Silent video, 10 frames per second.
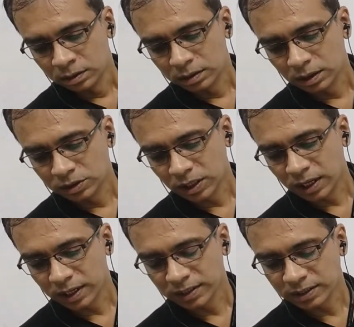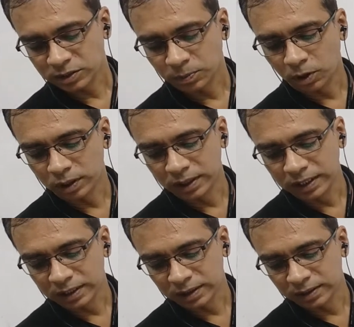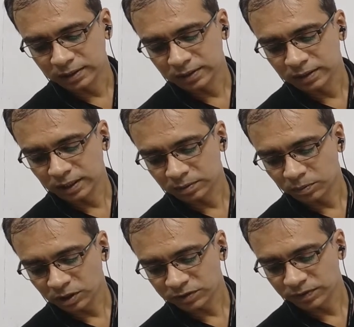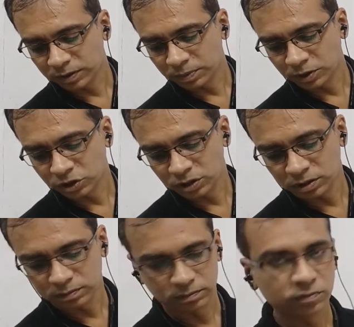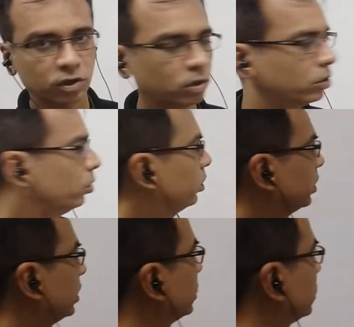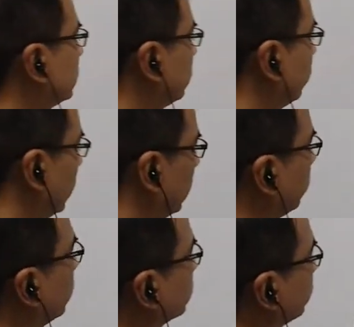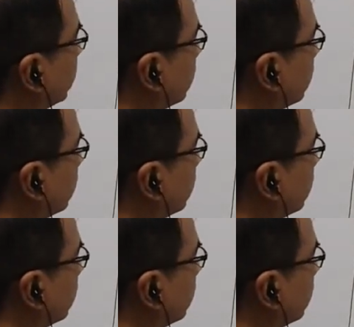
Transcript: The jar has a small leak in it. The atmospheric pressure, we all know, it's 1 atmospheric